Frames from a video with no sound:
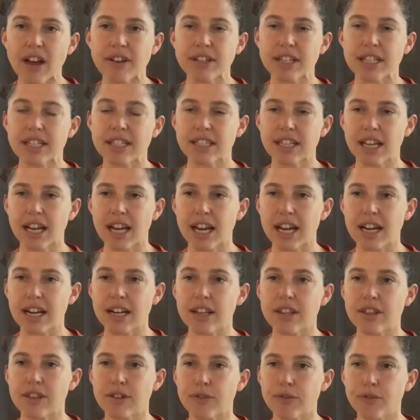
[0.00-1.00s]

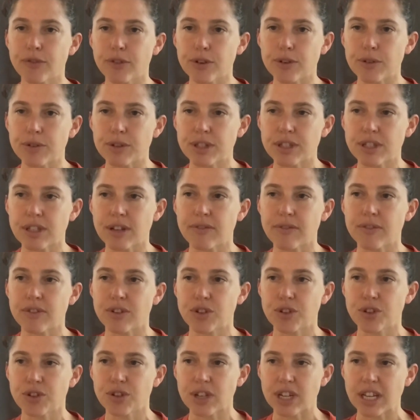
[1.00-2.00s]
inside the fruits of the
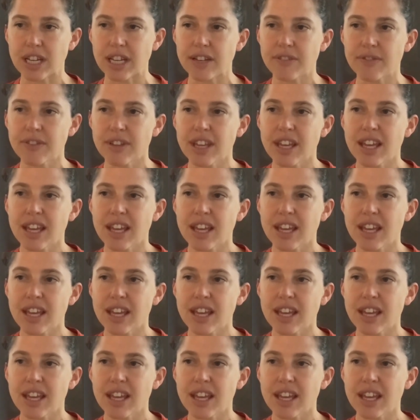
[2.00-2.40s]
tree,